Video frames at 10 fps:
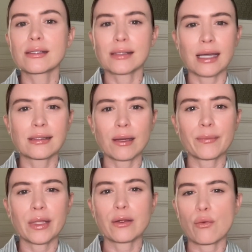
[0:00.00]
says
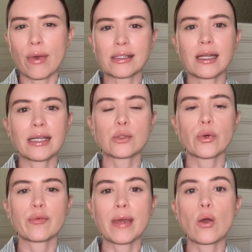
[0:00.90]
something that resonates
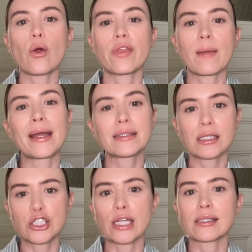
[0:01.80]
with me or they might
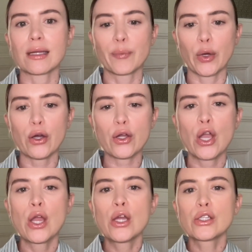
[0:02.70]
suggest a book.
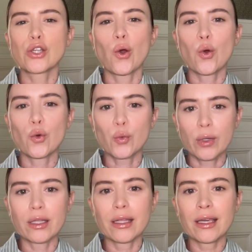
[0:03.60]
So
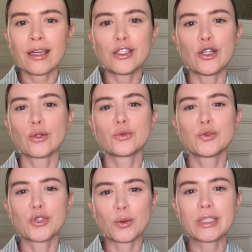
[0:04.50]
really, you know,
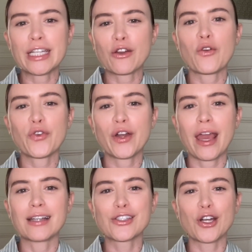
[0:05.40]
don't take no for an
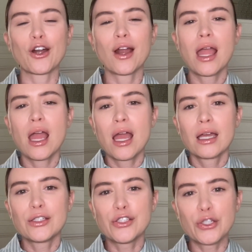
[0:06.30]
answer
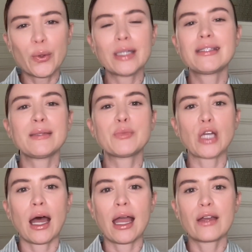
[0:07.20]
do a deep
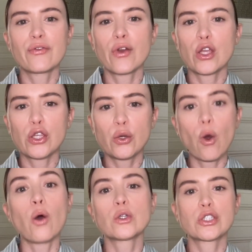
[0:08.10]
dive. You
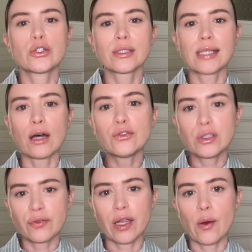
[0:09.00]
owe it to yourself
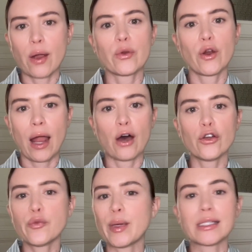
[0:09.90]
to figure out your
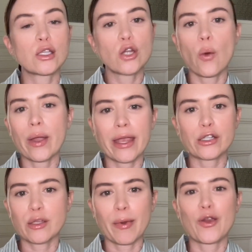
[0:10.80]
health because no one
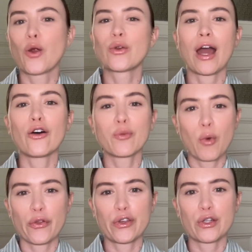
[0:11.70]
cares about your own health
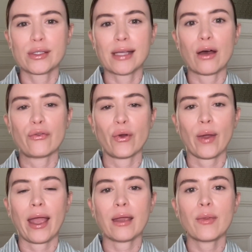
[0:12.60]
more than yourself,
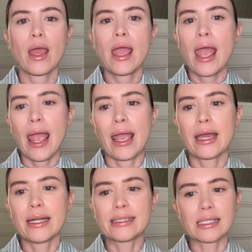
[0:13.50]
okay?
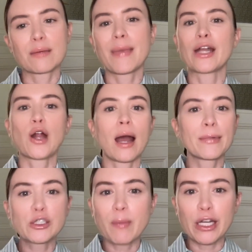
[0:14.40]
And it doesn't matter how
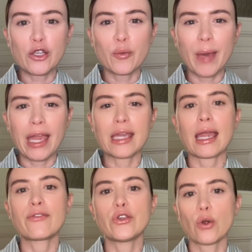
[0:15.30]
much money you make,
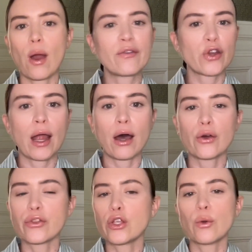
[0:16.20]
if you don't have your
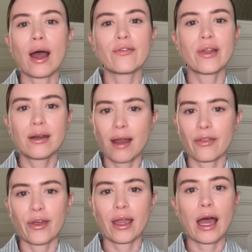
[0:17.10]
health, you have
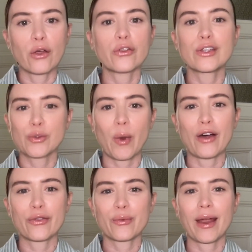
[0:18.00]
nothing. Health is
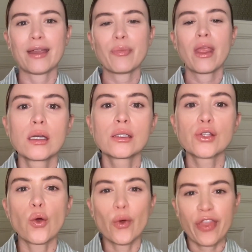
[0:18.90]
wealth, right?
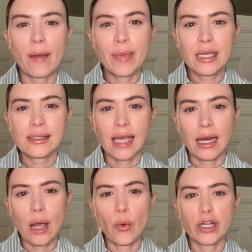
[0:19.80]
So, with that being
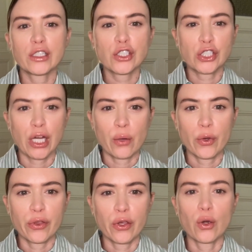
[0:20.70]
said, I wanted to share
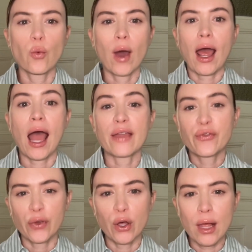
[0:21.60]
with you what I
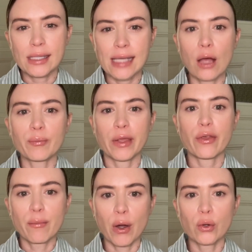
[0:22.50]
feel has helped me
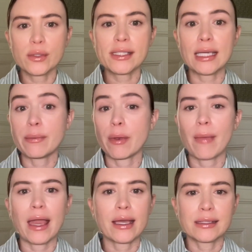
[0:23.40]
the most
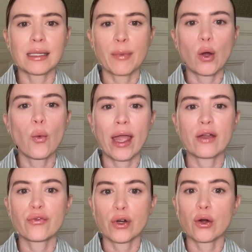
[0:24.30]
keeping my eczema
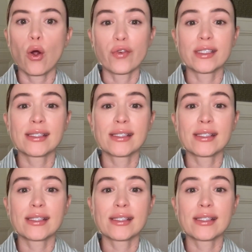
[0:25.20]
away for over